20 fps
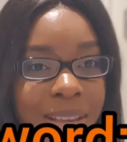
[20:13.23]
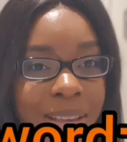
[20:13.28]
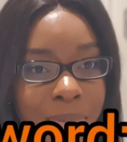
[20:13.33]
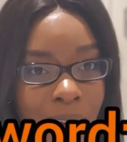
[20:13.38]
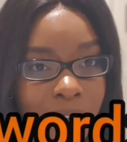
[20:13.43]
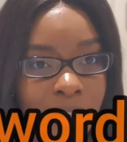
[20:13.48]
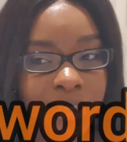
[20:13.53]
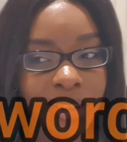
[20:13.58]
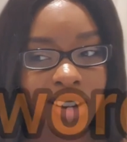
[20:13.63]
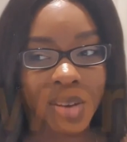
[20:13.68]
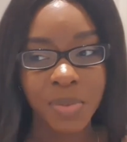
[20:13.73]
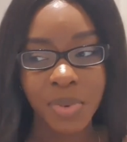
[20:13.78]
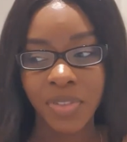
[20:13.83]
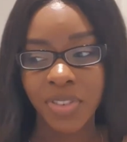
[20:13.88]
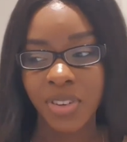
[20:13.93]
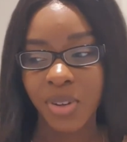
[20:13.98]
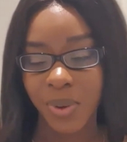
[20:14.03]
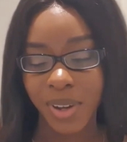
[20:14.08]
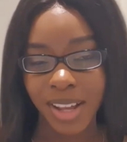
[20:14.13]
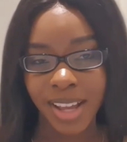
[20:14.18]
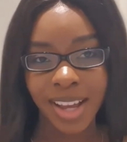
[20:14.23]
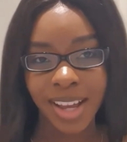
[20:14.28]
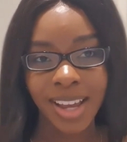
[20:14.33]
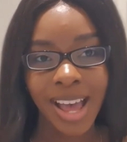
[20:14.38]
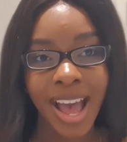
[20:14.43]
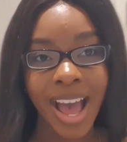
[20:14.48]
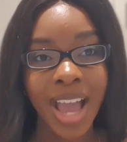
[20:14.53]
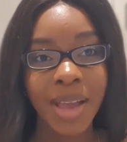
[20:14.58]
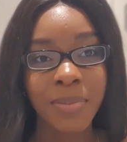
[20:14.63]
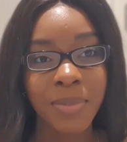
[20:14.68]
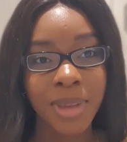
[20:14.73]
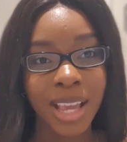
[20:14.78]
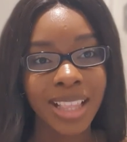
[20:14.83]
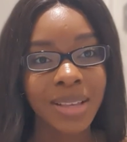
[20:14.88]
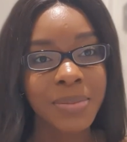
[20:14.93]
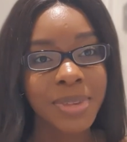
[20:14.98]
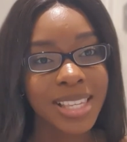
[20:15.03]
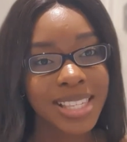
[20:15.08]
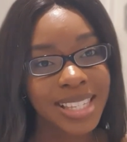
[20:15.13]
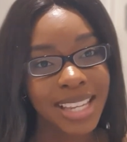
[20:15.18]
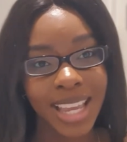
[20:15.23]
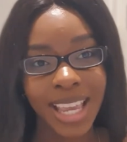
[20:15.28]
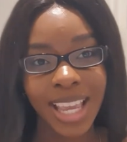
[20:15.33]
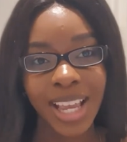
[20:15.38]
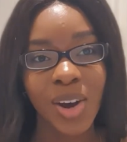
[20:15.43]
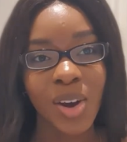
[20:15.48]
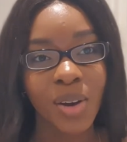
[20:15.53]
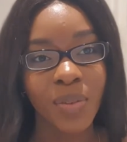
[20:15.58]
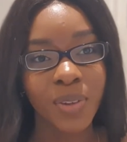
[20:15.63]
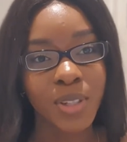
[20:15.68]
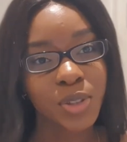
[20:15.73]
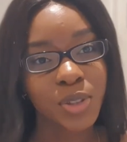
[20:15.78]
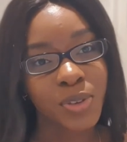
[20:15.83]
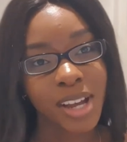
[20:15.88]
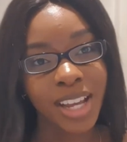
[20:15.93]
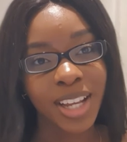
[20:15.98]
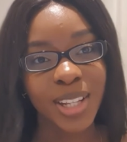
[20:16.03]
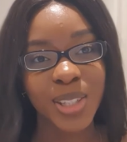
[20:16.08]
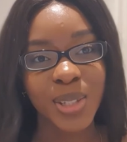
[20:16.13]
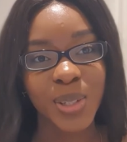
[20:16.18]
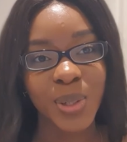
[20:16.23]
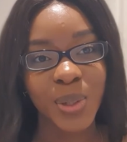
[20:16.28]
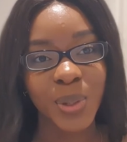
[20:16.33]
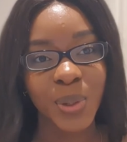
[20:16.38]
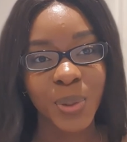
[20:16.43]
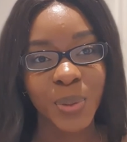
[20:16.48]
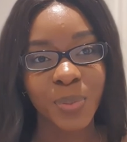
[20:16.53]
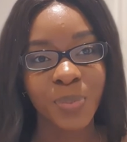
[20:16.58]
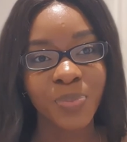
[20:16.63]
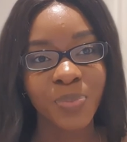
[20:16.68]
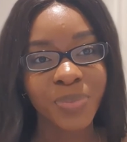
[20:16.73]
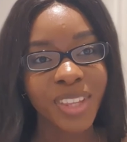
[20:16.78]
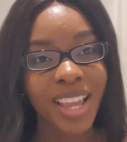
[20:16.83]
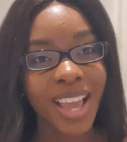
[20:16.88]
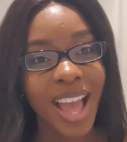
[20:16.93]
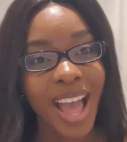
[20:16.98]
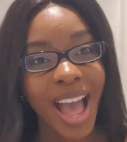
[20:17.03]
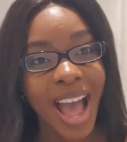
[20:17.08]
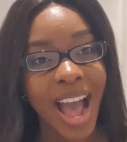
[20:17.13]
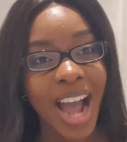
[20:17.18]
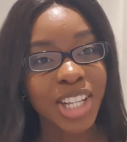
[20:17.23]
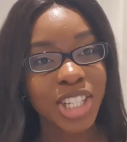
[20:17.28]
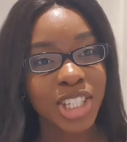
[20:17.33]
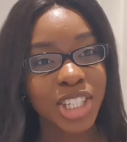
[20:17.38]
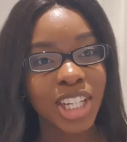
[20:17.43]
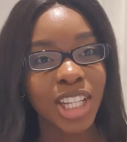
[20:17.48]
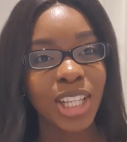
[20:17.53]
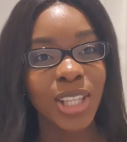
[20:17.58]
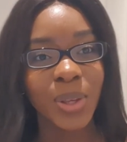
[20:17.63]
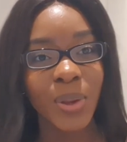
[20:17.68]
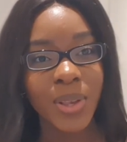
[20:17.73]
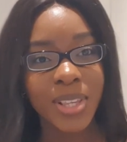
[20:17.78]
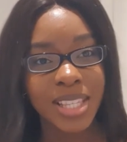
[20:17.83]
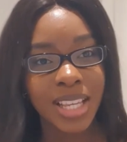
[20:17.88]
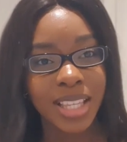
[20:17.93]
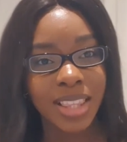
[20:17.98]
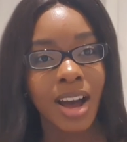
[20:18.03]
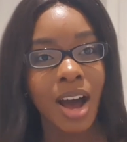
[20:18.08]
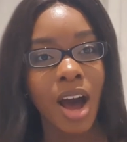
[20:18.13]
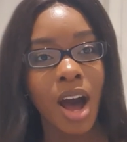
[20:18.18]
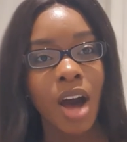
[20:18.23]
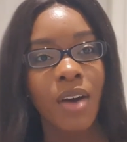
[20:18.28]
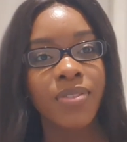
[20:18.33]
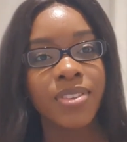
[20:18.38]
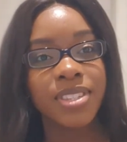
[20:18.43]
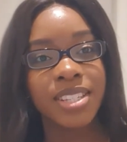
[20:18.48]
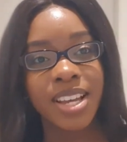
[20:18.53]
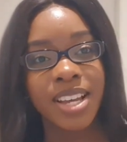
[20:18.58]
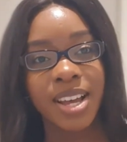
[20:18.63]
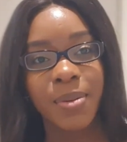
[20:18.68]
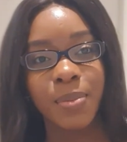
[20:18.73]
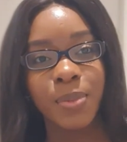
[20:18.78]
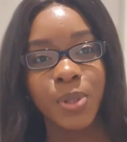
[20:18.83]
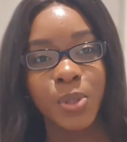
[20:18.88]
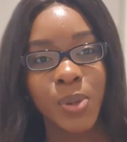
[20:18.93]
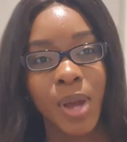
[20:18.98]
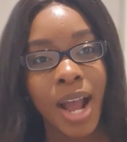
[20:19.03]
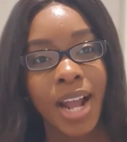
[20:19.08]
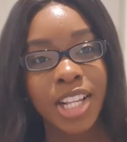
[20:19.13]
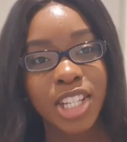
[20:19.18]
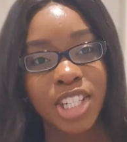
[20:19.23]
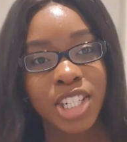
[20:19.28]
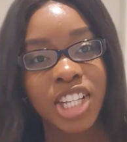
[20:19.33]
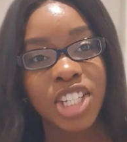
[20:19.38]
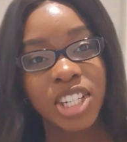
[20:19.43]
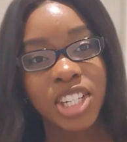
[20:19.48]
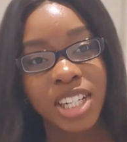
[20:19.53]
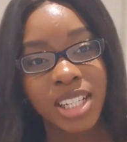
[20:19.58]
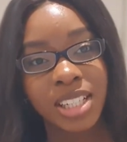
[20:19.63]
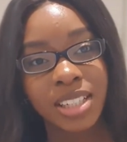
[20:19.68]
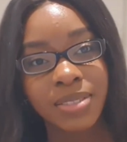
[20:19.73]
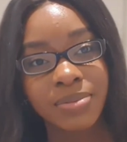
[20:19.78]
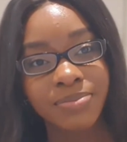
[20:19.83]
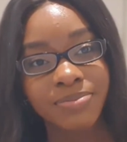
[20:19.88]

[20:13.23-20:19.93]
on top of your work. I made the mistake of trying to actually using the half term to actually chill.